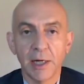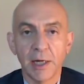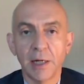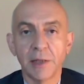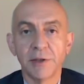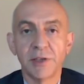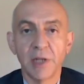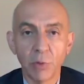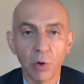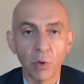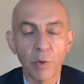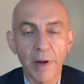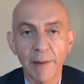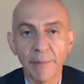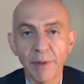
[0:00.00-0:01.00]
Double
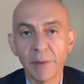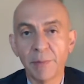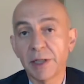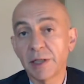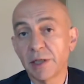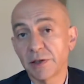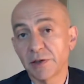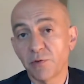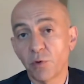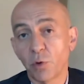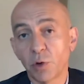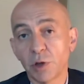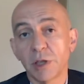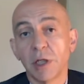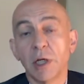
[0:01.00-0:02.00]
whammy because, of
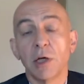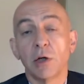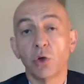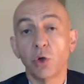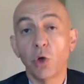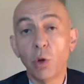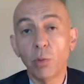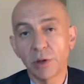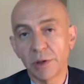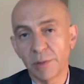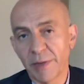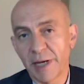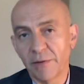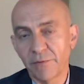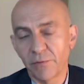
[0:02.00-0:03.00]
course, global
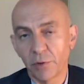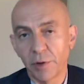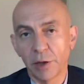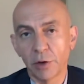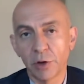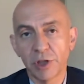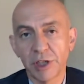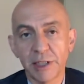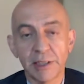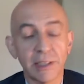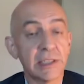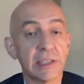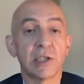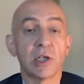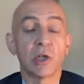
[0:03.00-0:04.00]
demand for energy,
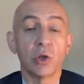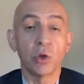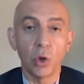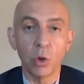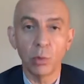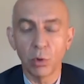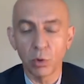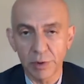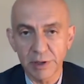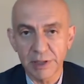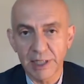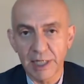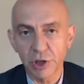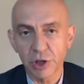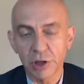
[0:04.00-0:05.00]
this is a global
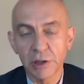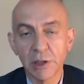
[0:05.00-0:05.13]
recession,